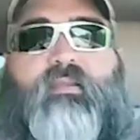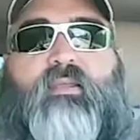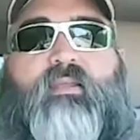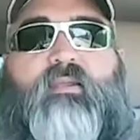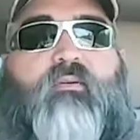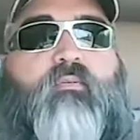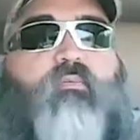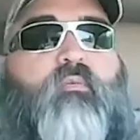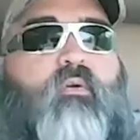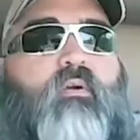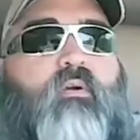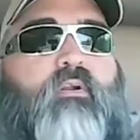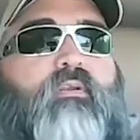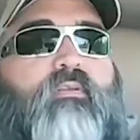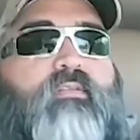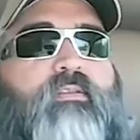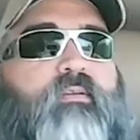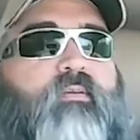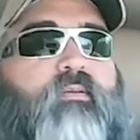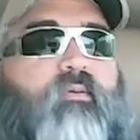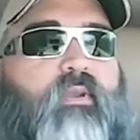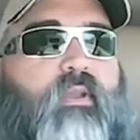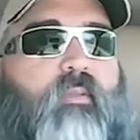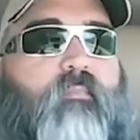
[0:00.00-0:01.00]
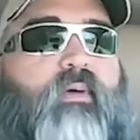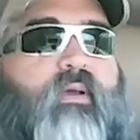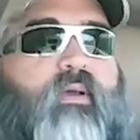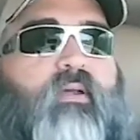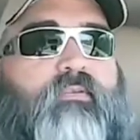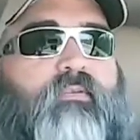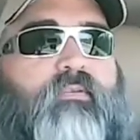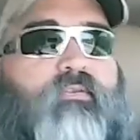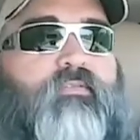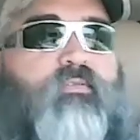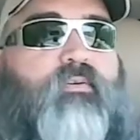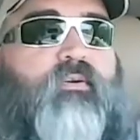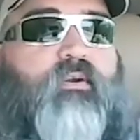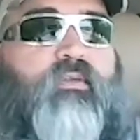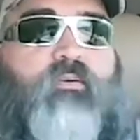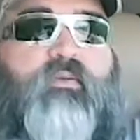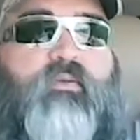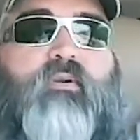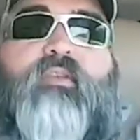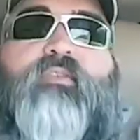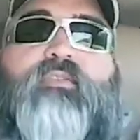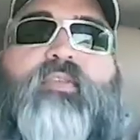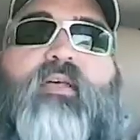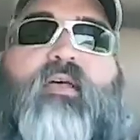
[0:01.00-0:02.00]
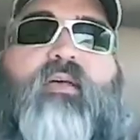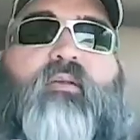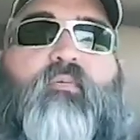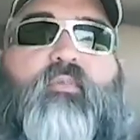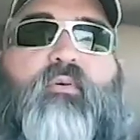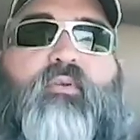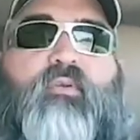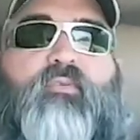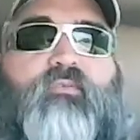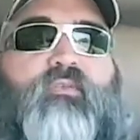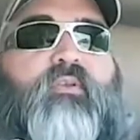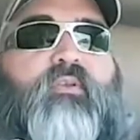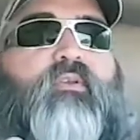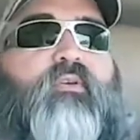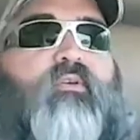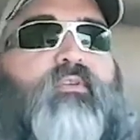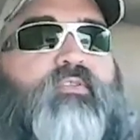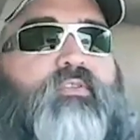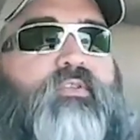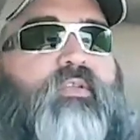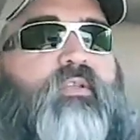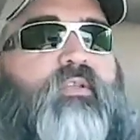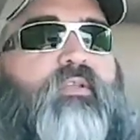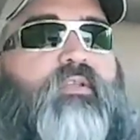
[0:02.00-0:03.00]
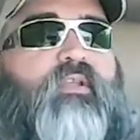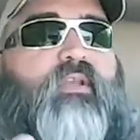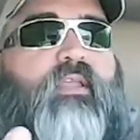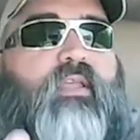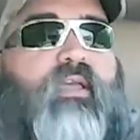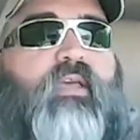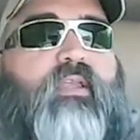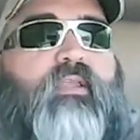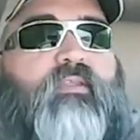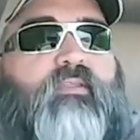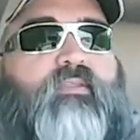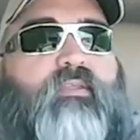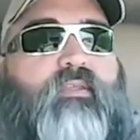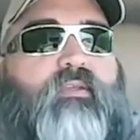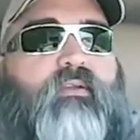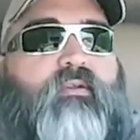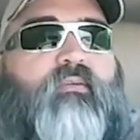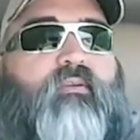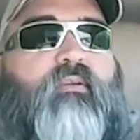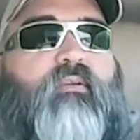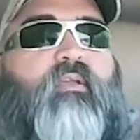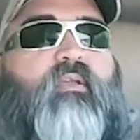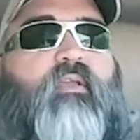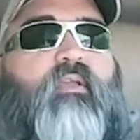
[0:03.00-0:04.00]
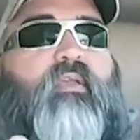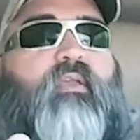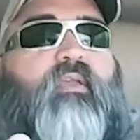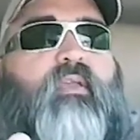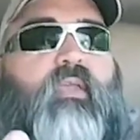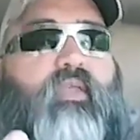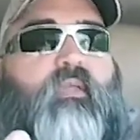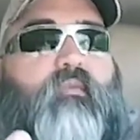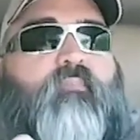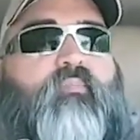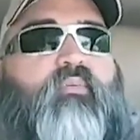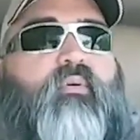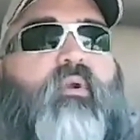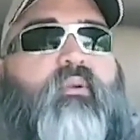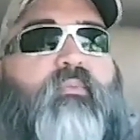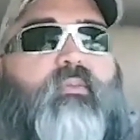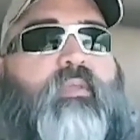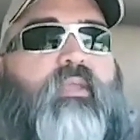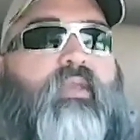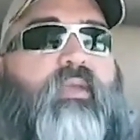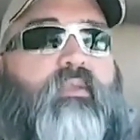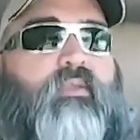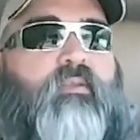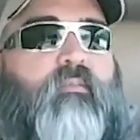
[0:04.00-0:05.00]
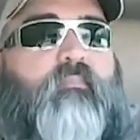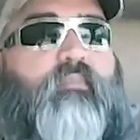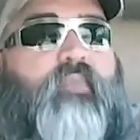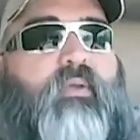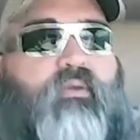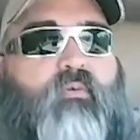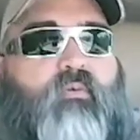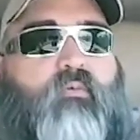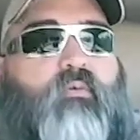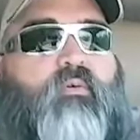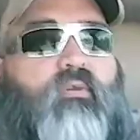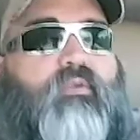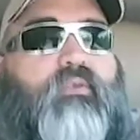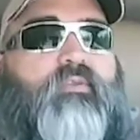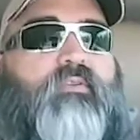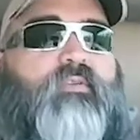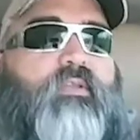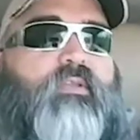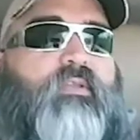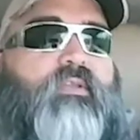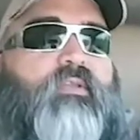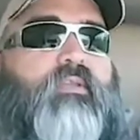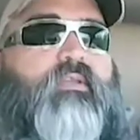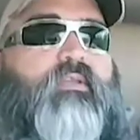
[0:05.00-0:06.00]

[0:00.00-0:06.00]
a warranty when I bought the truck, or else I would have negotiated it, got it there, and probably gotten a better warranty,